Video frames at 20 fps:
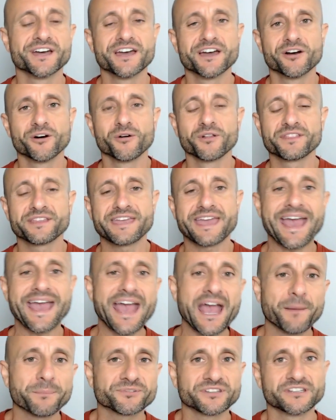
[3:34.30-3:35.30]
all the
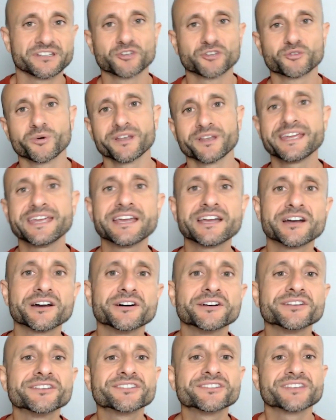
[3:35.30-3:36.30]
apps and the
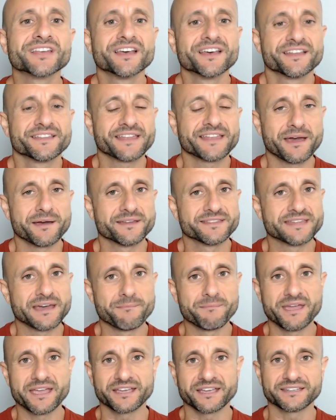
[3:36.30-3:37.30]
Duolingos that
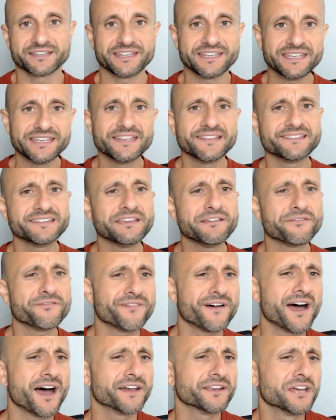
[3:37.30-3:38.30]
make it easy,
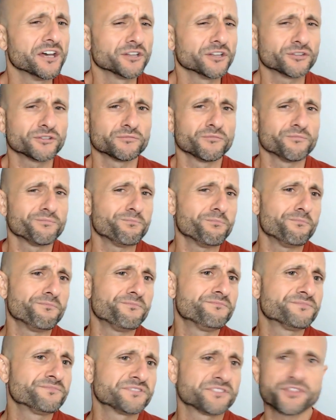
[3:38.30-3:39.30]
fun,
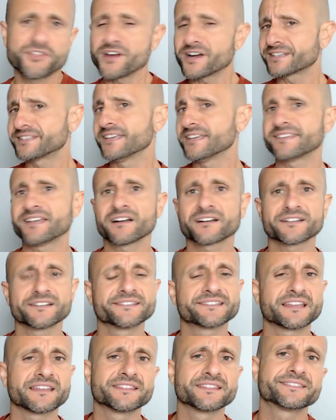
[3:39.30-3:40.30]
30
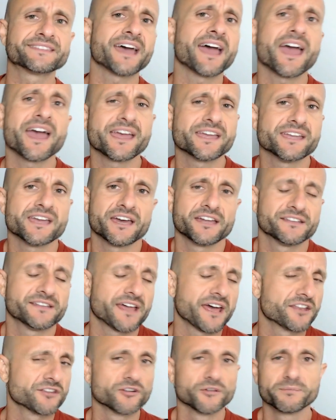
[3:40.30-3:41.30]
seconds a day, and
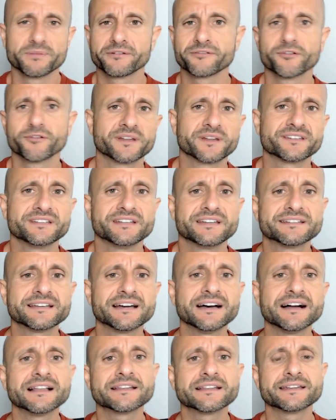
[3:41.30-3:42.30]
then you'll be fluent in
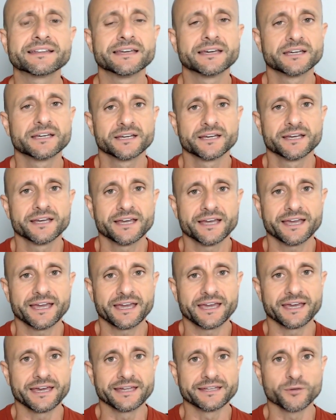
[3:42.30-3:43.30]
Italian.
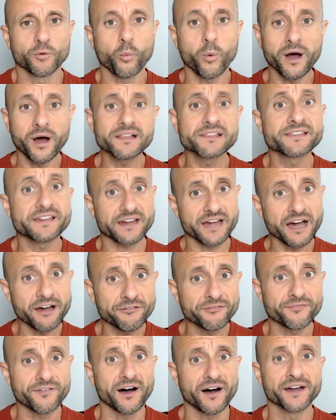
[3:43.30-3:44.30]
And while they are
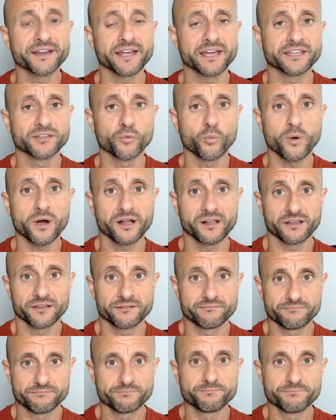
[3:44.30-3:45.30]
fun and
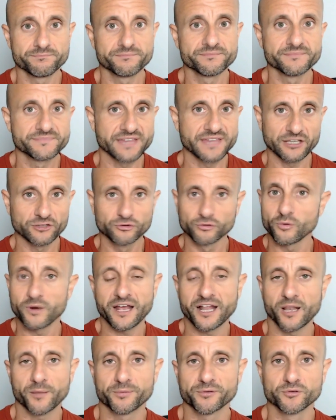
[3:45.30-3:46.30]
while they do
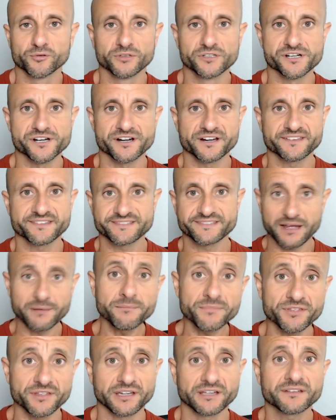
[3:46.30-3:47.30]
help you learn
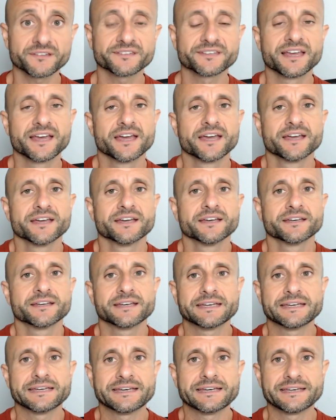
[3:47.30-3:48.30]
some things,
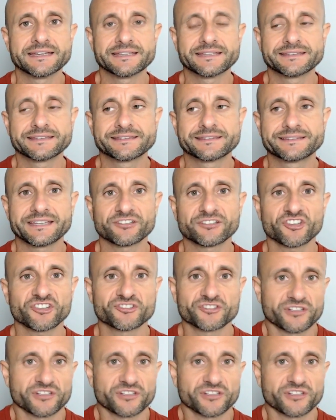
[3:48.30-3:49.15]
I can't